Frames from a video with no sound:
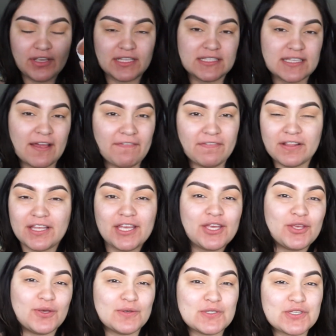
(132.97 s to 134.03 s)
you can definitely
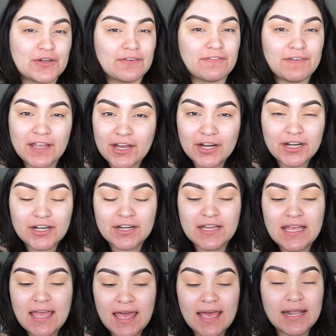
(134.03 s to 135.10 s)
use your finger
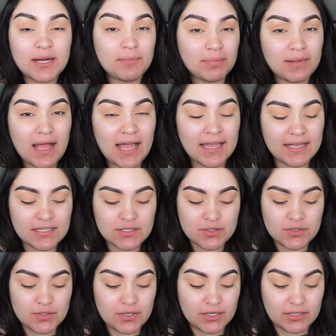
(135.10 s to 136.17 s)
and apply it
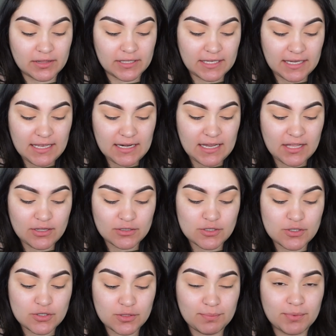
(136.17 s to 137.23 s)
to your lid, and they're
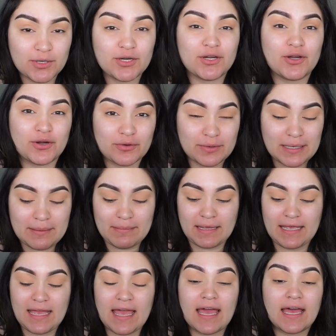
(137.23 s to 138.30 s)
super
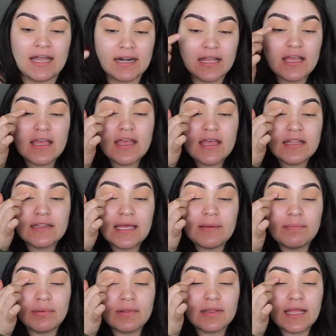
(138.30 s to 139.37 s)
creamy and they
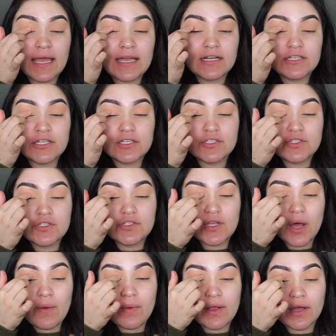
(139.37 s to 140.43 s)
blend
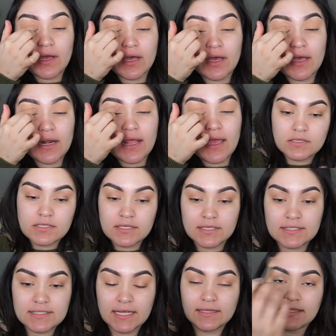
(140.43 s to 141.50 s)
so good. So
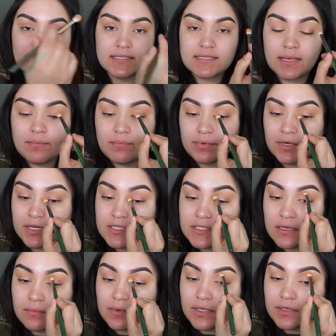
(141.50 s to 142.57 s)
I take that same brush
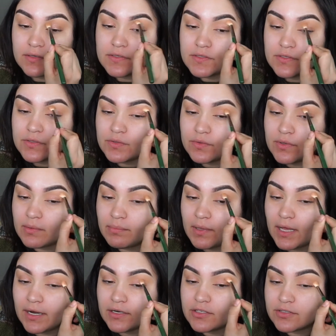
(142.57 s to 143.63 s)
that we used to
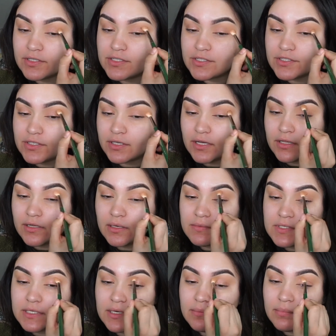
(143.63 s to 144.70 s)
apply our transition color, and I'm
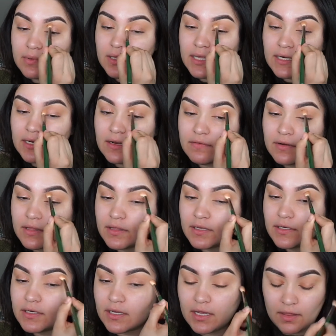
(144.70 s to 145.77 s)
just gonna blend
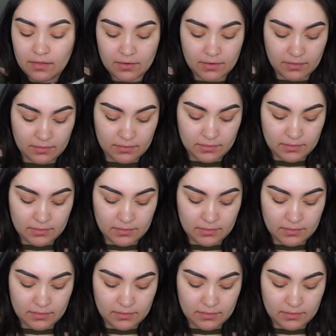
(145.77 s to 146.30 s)
everything together.